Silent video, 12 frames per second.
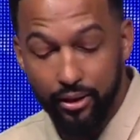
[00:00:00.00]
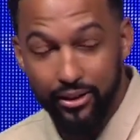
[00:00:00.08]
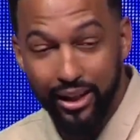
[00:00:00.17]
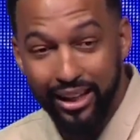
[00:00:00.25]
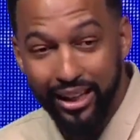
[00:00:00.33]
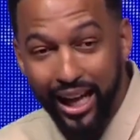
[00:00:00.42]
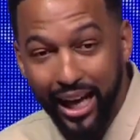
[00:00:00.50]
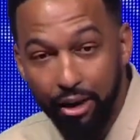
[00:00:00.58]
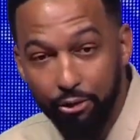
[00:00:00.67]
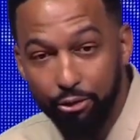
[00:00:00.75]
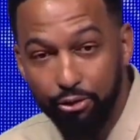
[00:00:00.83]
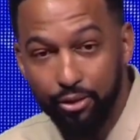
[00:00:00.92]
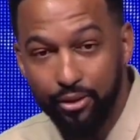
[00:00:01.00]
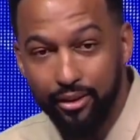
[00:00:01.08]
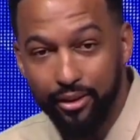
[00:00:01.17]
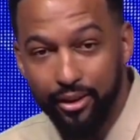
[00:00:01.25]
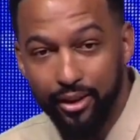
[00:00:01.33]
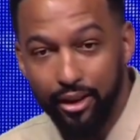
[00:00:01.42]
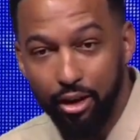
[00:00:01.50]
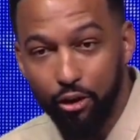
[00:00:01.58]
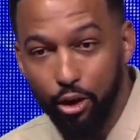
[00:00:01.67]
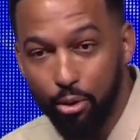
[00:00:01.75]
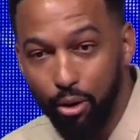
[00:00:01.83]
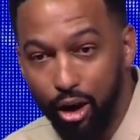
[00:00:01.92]
The life of the
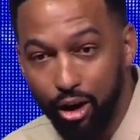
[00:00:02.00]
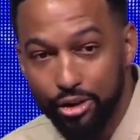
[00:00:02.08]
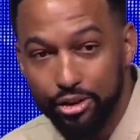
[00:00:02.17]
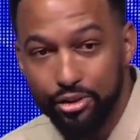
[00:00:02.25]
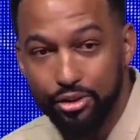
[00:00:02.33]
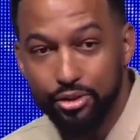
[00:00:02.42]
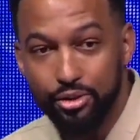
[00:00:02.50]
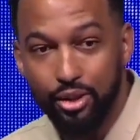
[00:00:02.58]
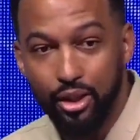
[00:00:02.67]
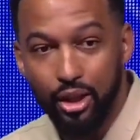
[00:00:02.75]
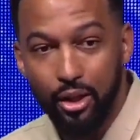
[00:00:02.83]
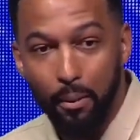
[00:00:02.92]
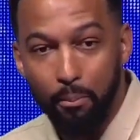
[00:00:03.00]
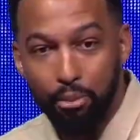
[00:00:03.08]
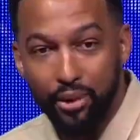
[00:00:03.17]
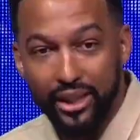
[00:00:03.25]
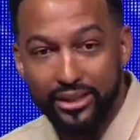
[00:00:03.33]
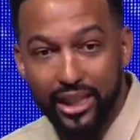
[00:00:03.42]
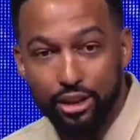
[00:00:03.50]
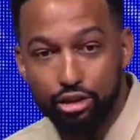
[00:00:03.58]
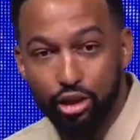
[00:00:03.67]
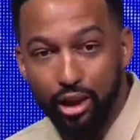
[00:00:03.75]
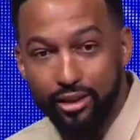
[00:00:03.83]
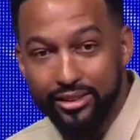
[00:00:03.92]
cross brings a
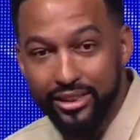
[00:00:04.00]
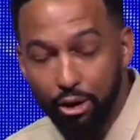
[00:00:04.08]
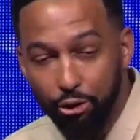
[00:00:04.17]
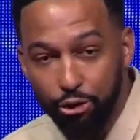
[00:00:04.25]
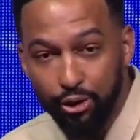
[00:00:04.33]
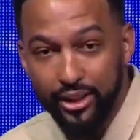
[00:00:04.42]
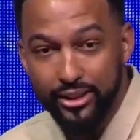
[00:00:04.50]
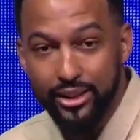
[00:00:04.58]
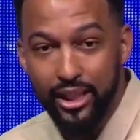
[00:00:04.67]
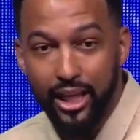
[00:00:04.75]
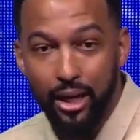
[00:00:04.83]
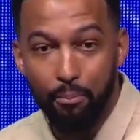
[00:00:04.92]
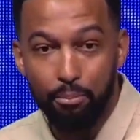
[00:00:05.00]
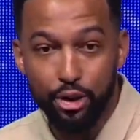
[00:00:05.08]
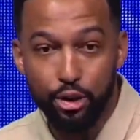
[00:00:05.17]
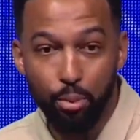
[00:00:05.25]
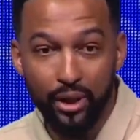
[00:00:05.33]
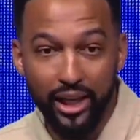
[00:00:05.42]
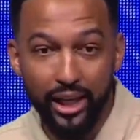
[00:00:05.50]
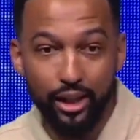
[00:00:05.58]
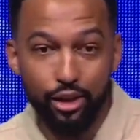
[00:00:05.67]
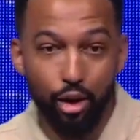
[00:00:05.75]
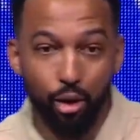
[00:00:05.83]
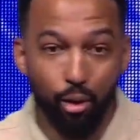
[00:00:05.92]
stark difference between
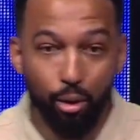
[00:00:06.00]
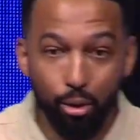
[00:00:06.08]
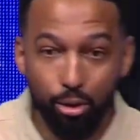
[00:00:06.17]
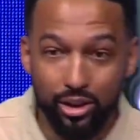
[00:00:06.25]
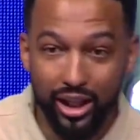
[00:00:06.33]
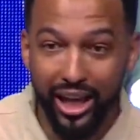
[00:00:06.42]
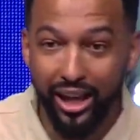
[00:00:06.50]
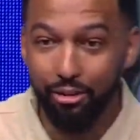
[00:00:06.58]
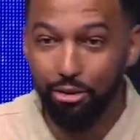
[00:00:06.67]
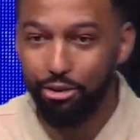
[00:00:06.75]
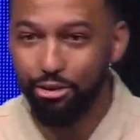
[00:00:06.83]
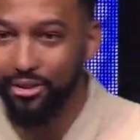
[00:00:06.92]
your old life